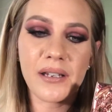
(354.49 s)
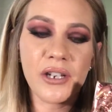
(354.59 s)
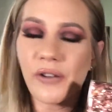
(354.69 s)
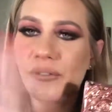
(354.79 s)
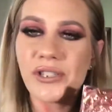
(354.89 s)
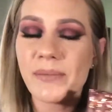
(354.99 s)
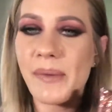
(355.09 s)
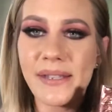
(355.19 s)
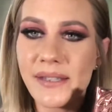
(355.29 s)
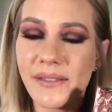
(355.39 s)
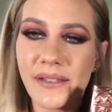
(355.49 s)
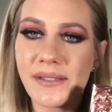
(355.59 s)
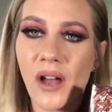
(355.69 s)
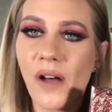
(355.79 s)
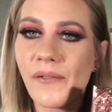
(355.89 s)
you know, if we're just basing
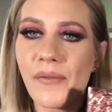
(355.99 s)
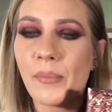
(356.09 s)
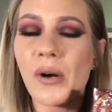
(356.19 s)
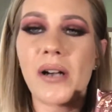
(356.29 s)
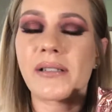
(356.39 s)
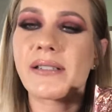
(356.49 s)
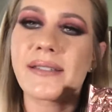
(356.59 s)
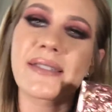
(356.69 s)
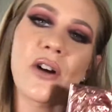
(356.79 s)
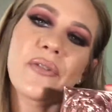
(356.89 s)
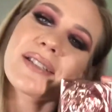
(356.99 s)
this off of the product itself,